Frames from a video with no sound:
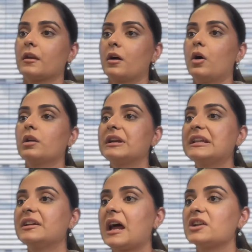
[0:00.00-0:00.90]

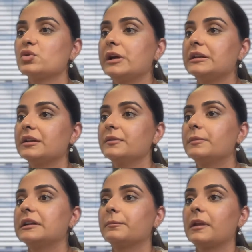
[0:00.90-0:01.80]
Already
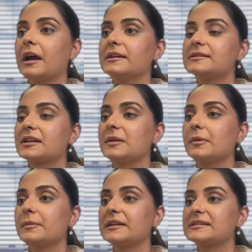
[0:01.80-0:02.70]
graduated but applied study
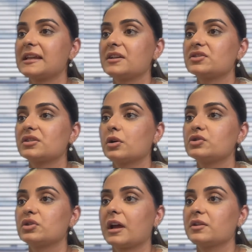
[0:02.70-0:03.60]
permit extension
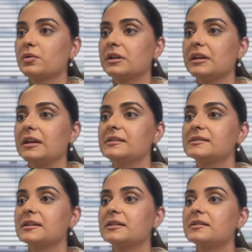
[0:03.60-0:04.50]
on July
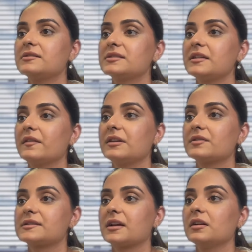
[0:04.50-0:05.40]
28th. Still didn't receive
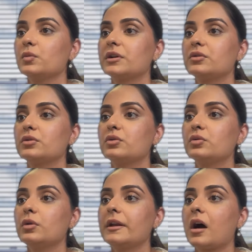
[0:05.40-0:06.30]
any result. What to
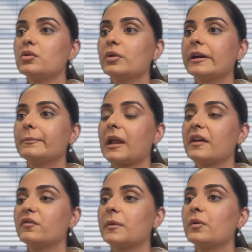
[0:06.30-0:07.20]
do and how do I
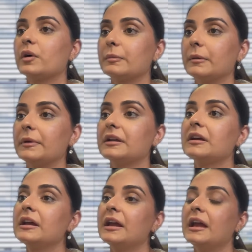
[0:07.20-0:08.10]
apply for my work permit?
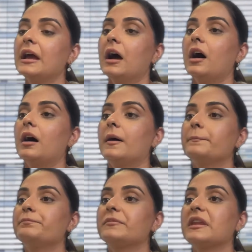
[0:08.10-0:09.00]

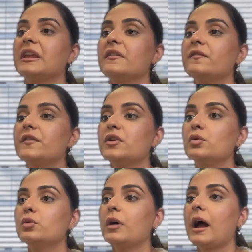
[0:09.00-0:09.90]
If
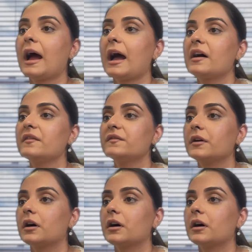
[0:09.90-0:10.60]
you have